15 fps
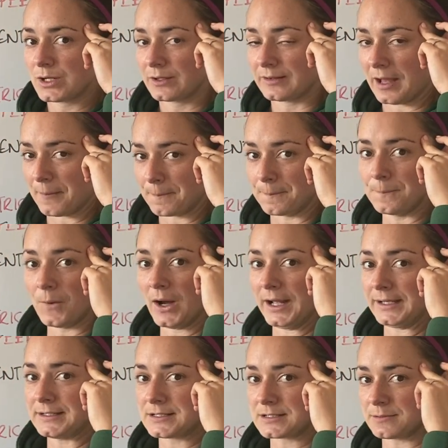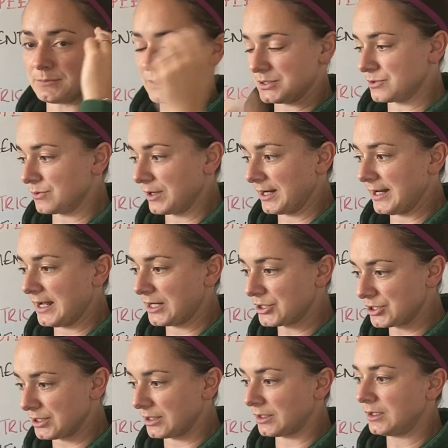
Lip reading: that mind to muscle connection